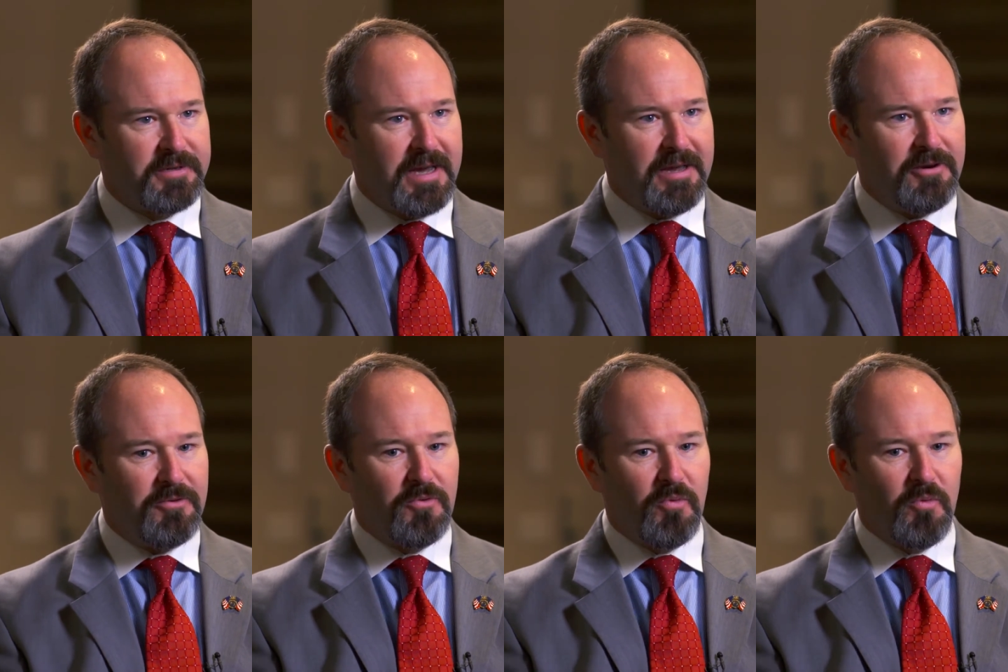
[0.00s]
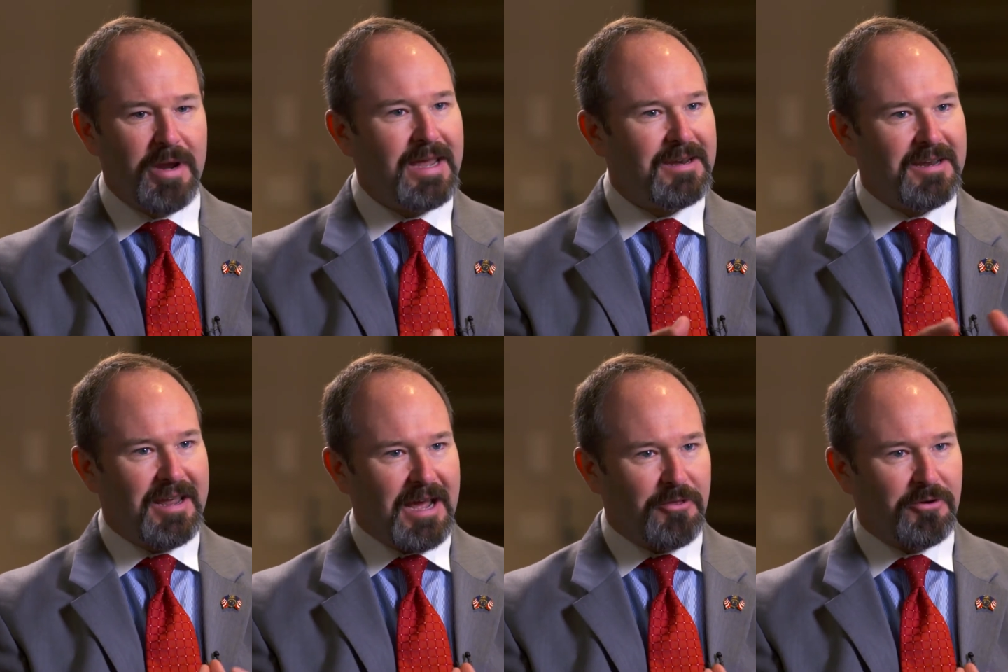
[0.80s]
And we get
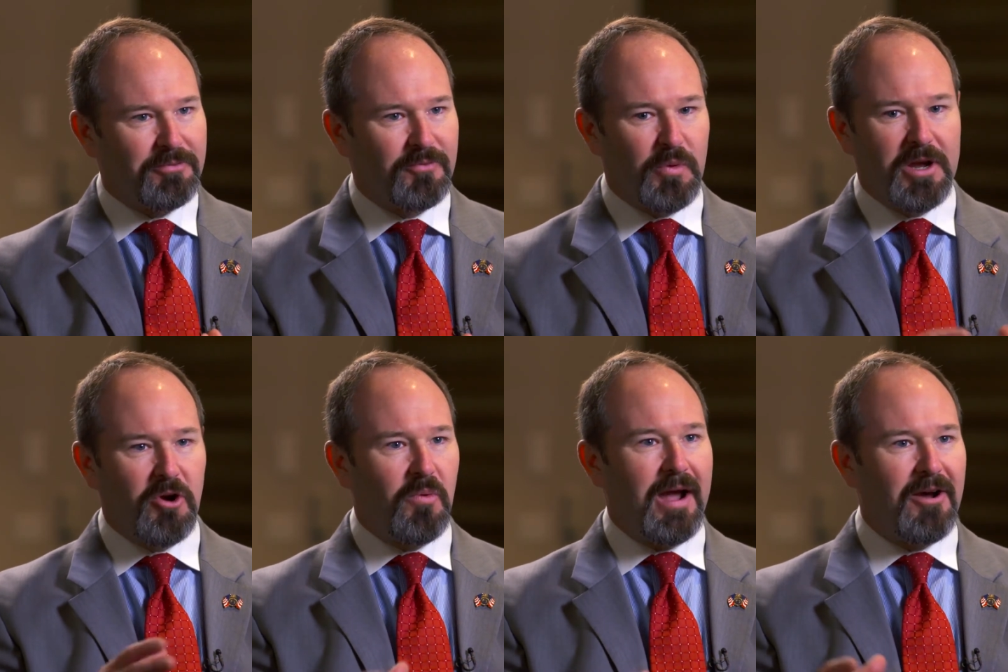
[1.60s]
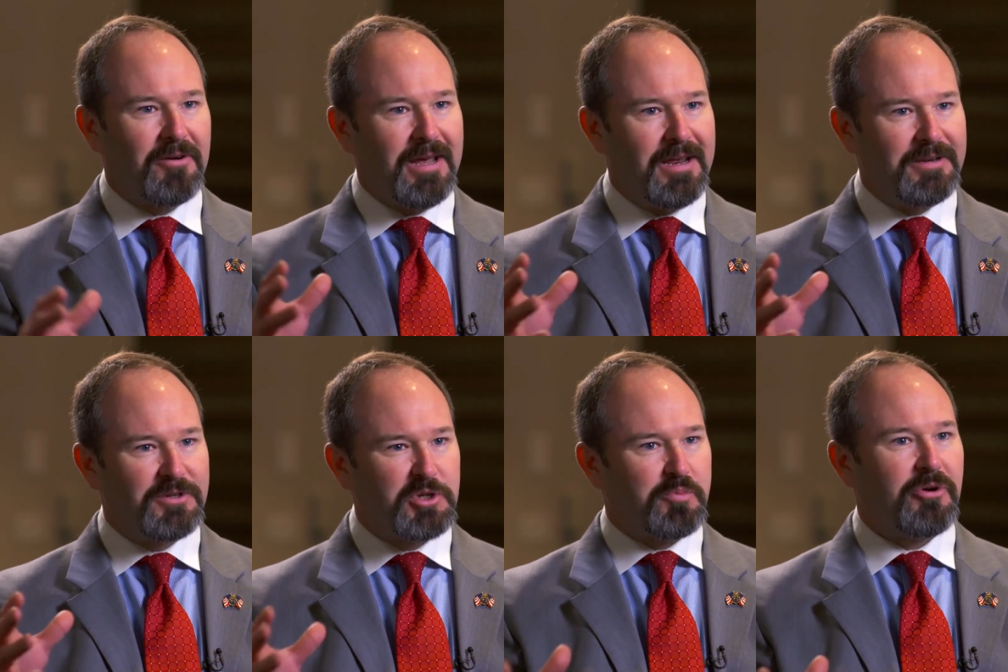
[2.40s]
together, we go out and
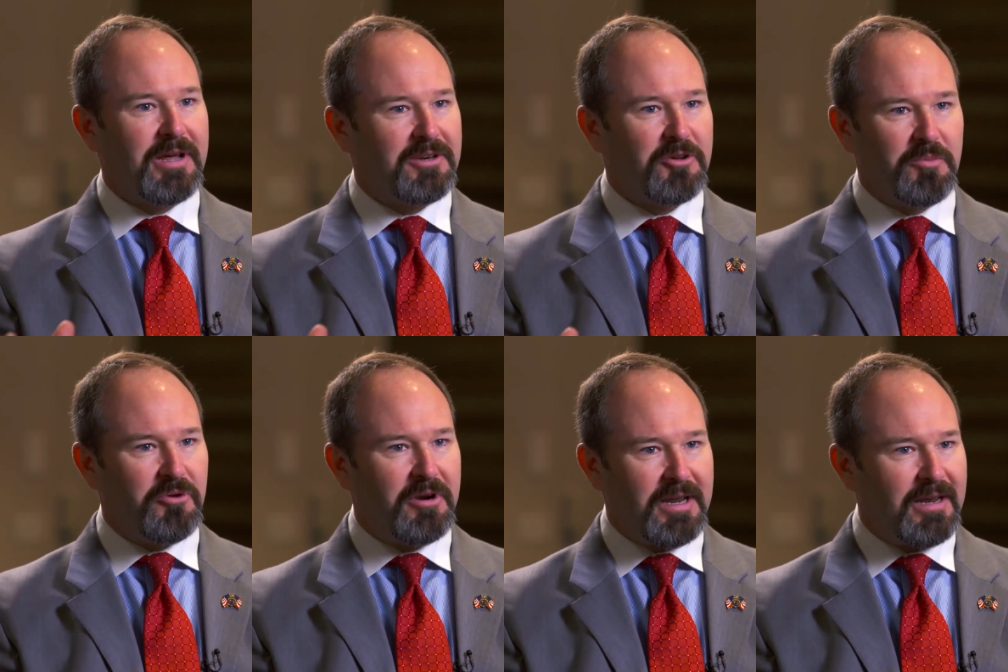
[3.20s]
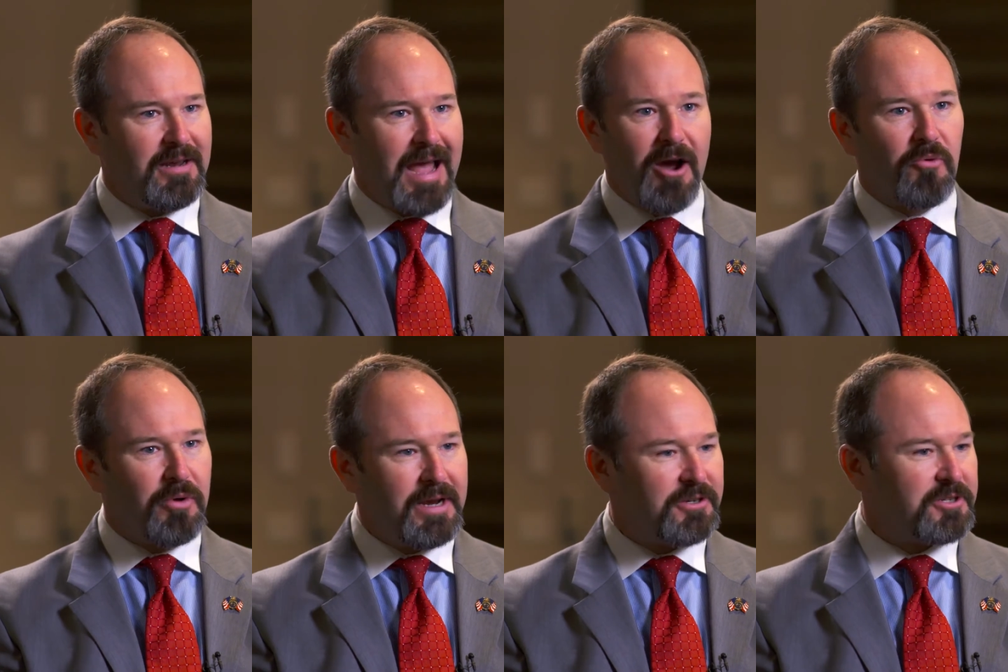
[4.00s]
spread community
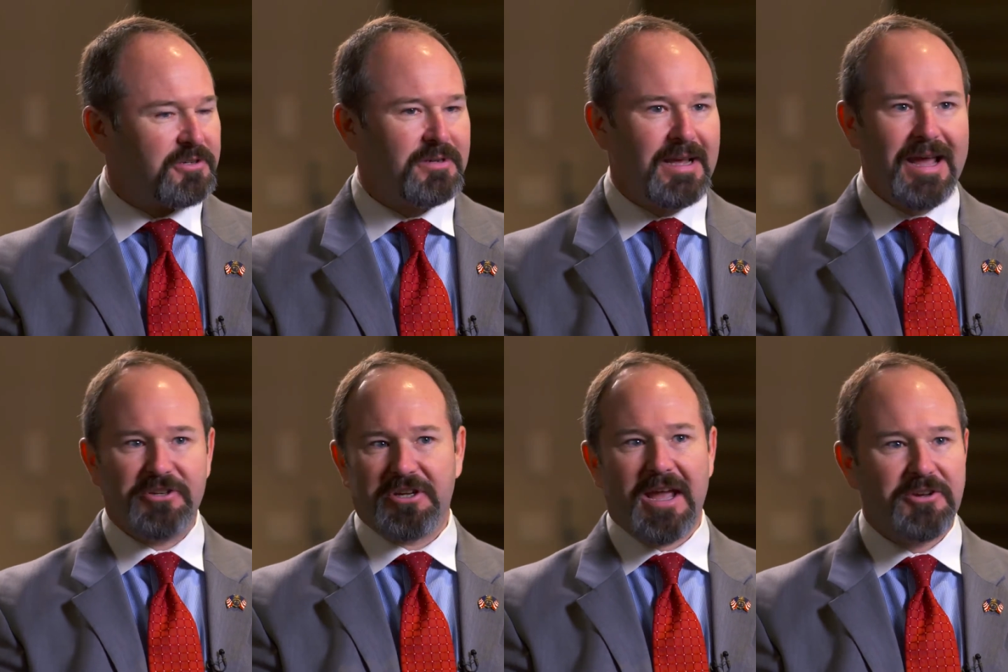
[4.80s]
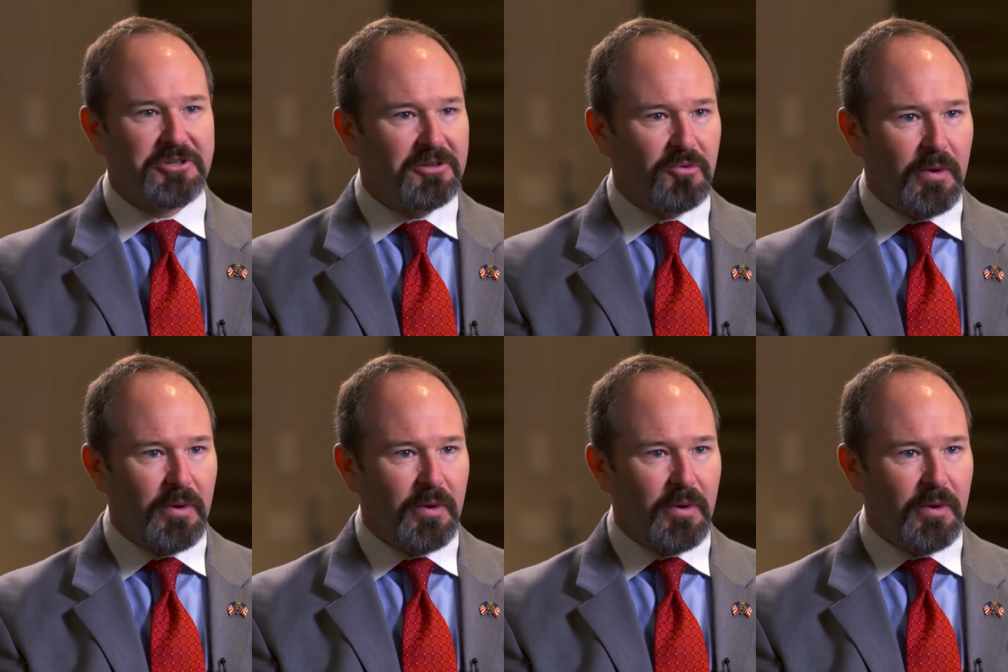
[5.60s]
outreach, educational